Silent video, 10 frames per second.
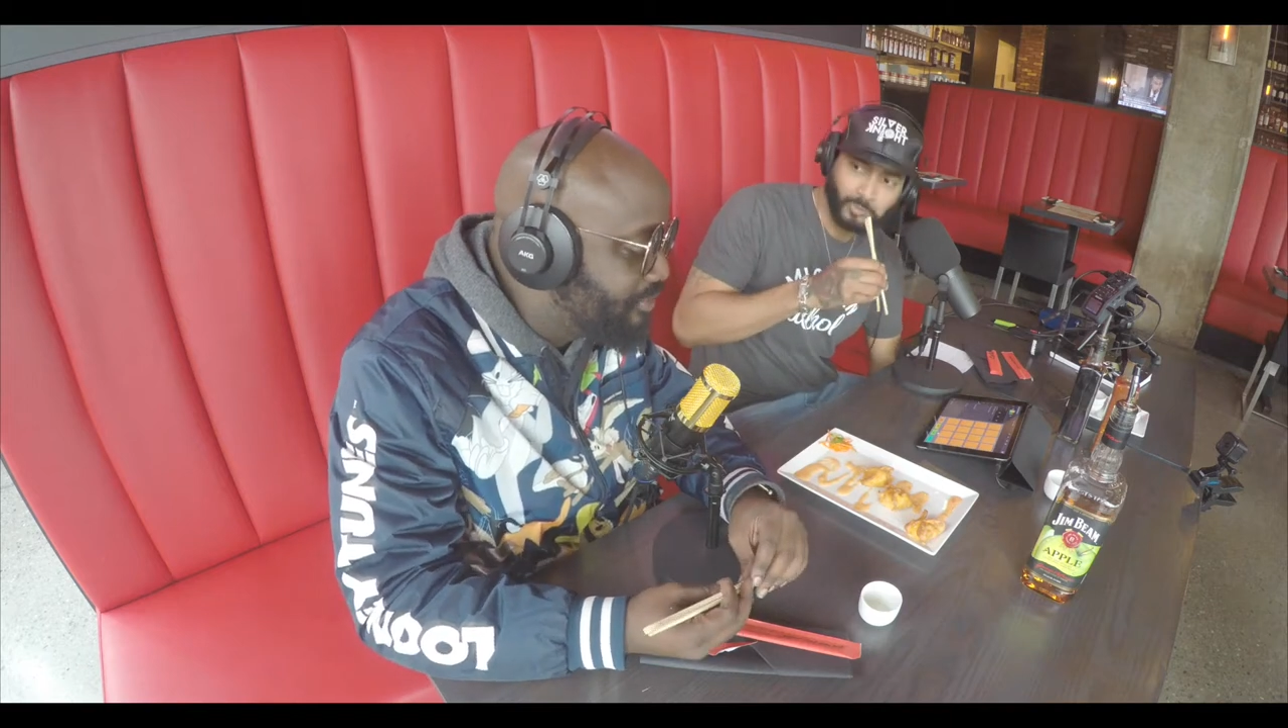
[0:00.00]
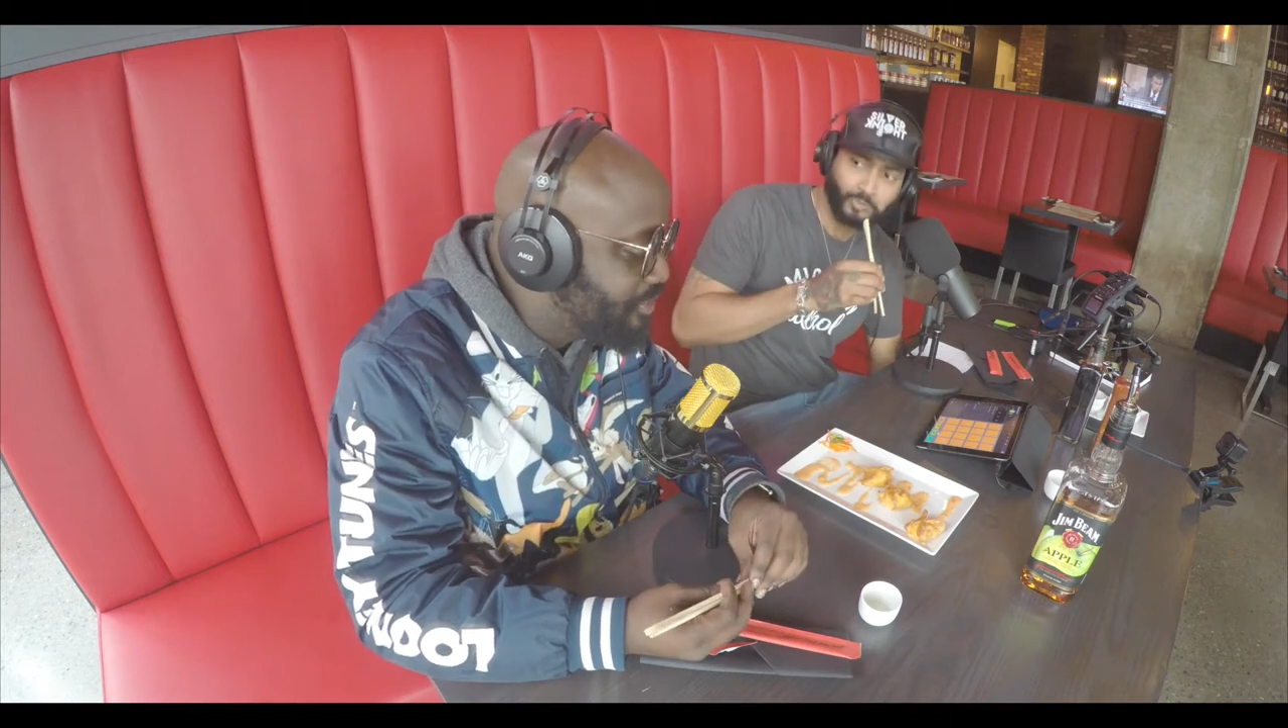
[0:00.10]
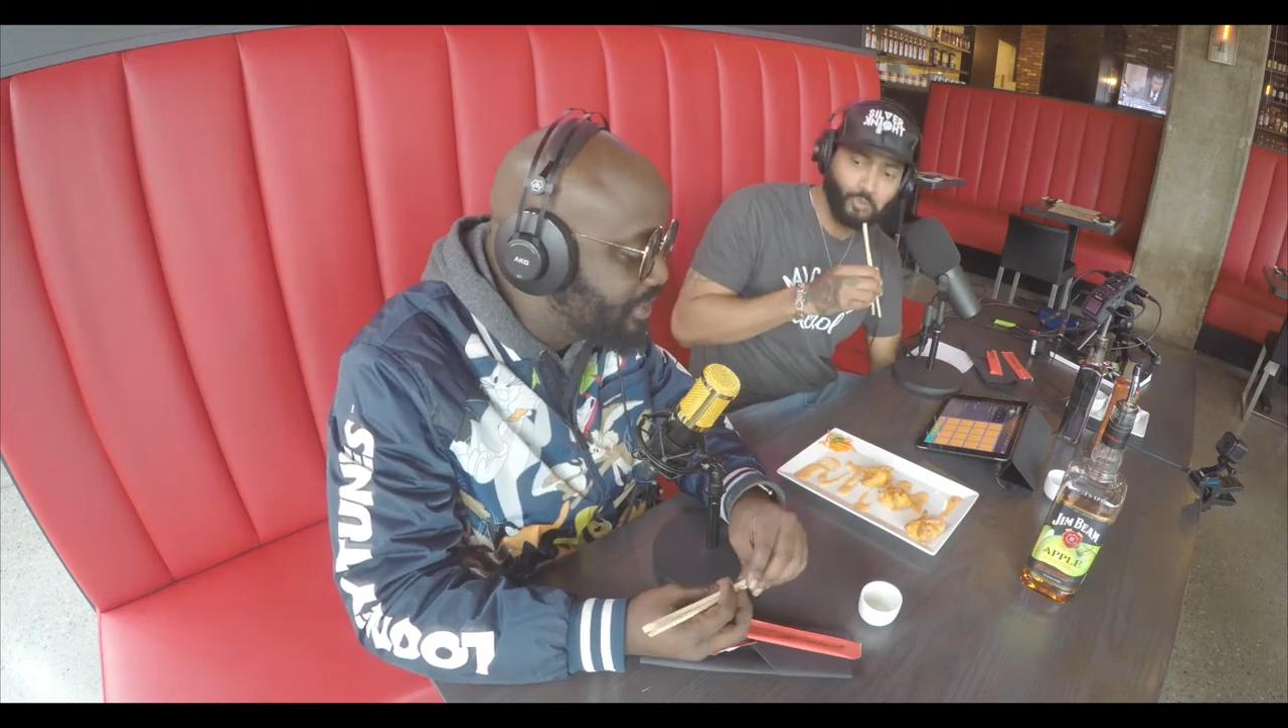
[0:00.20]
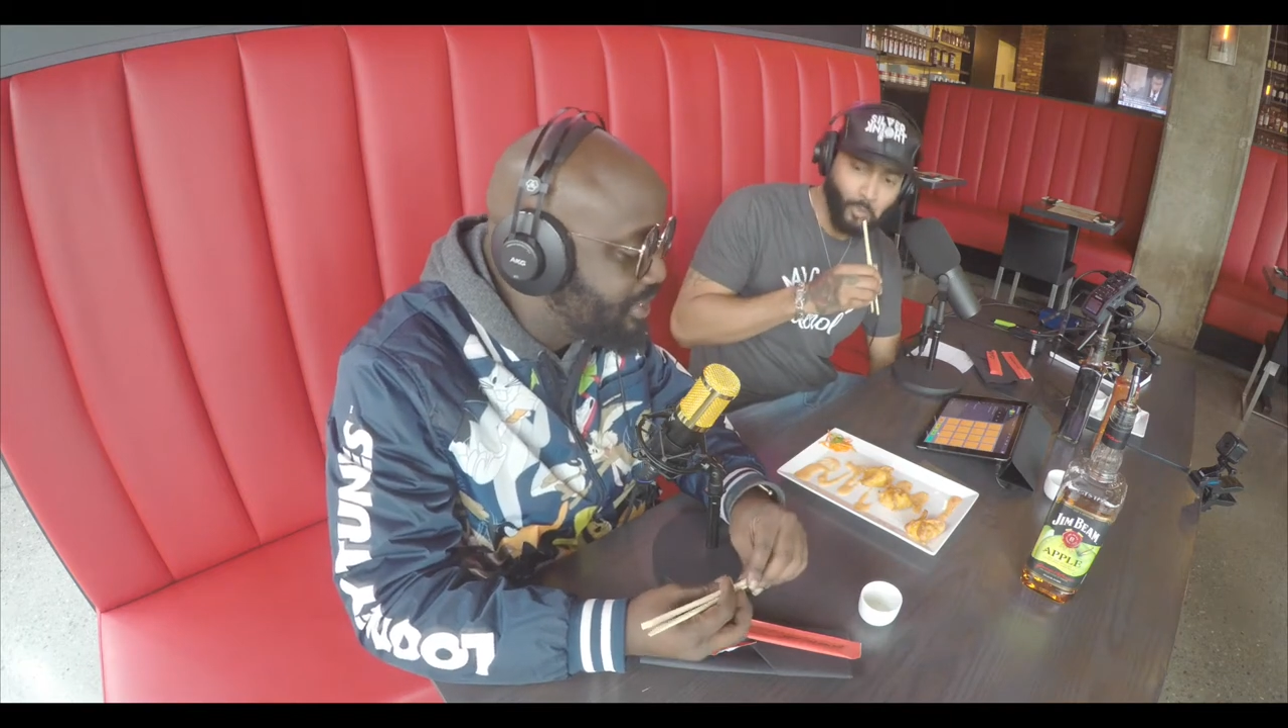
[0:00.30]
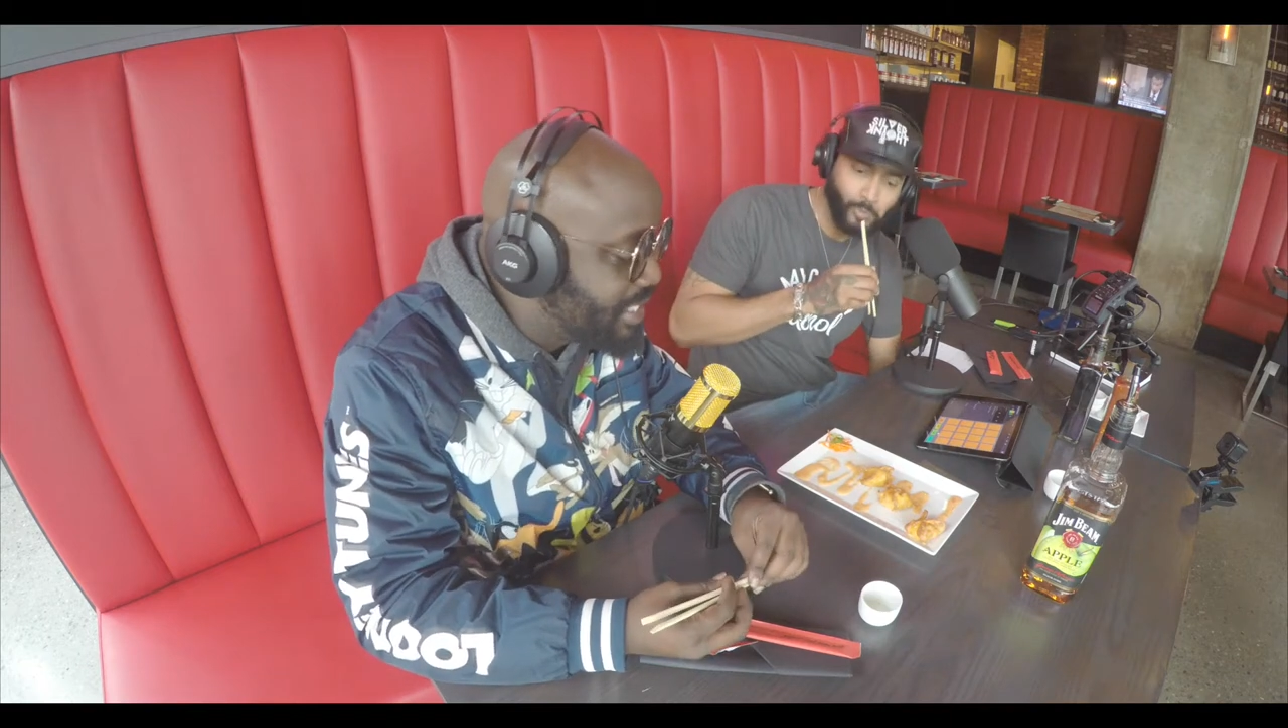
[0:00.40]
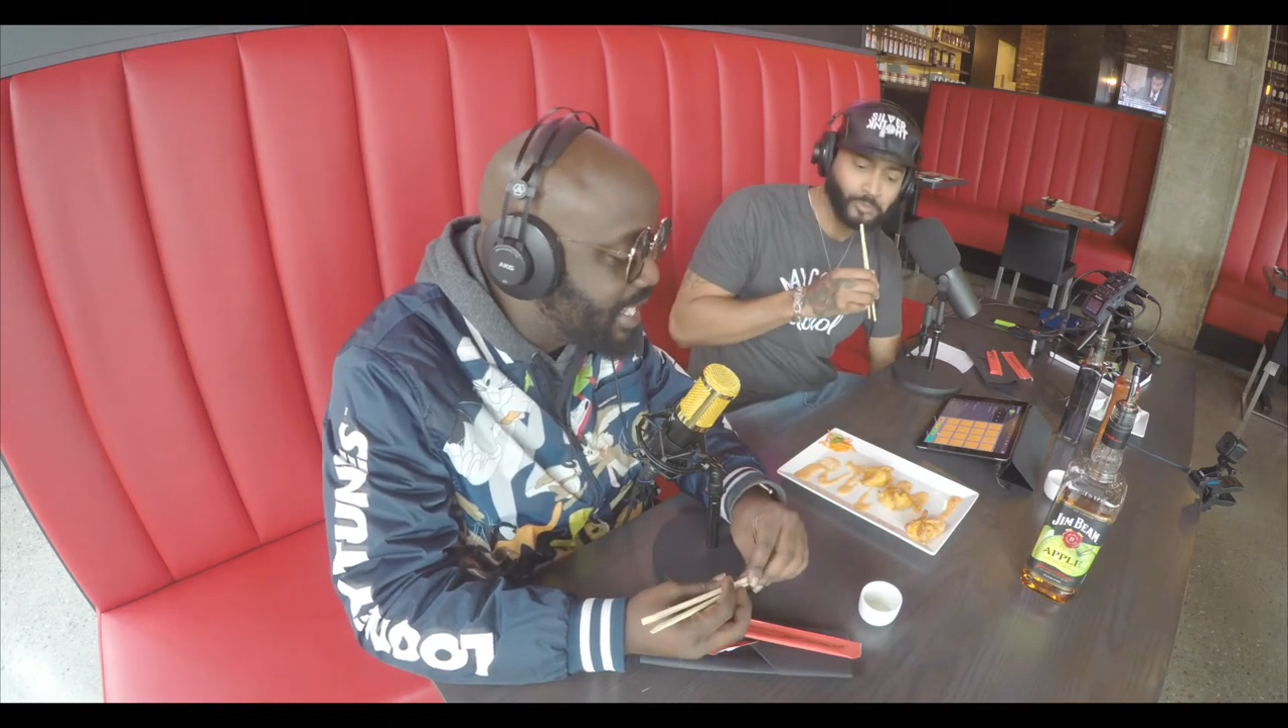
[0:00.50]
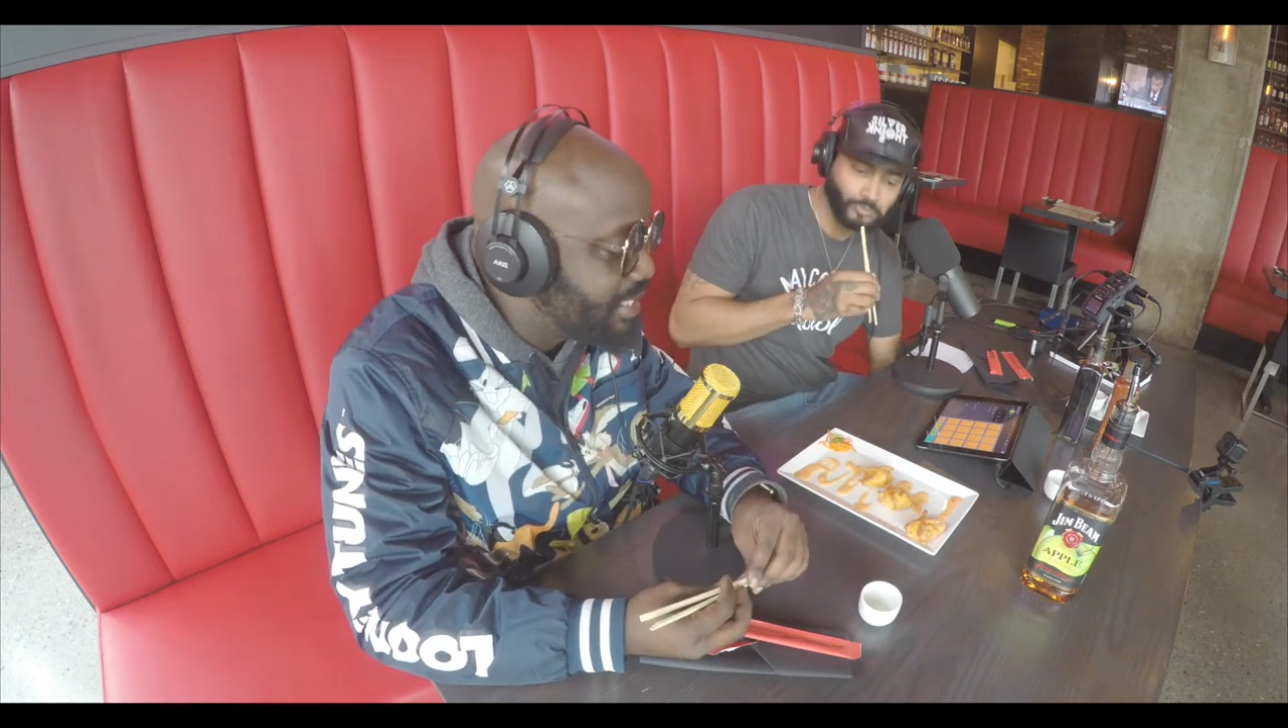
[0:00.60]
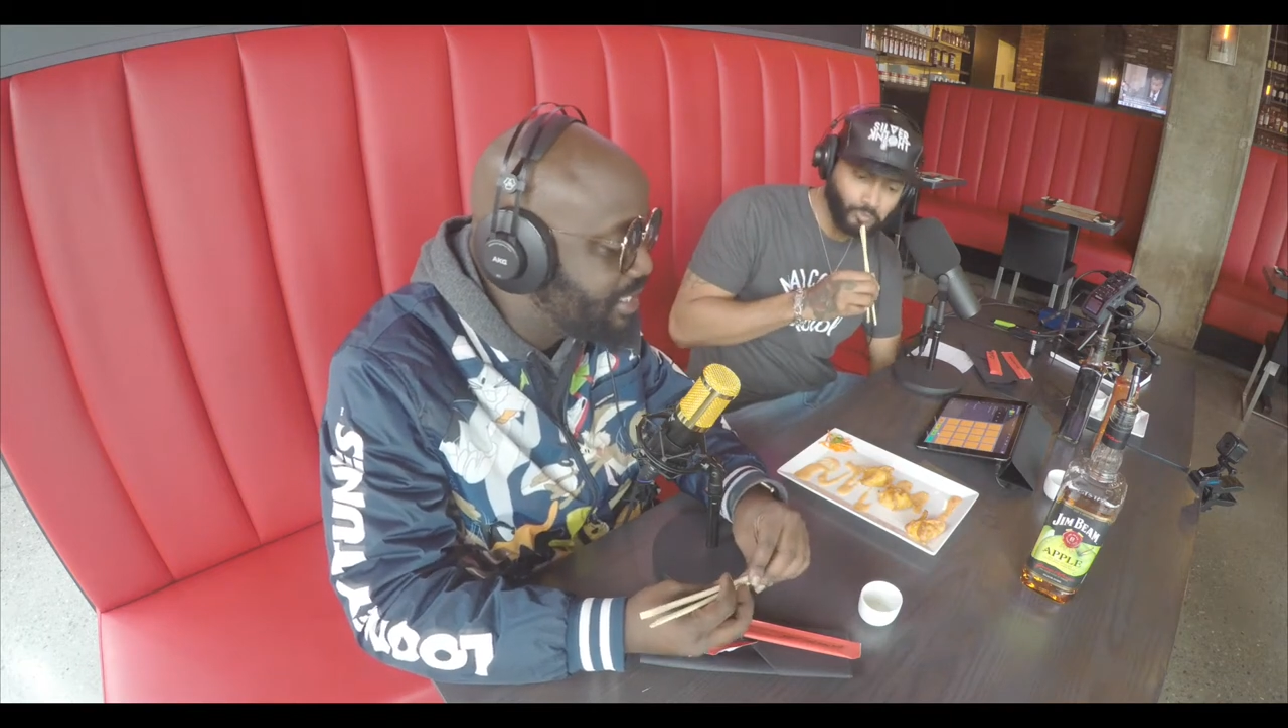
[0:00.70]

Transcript: wants that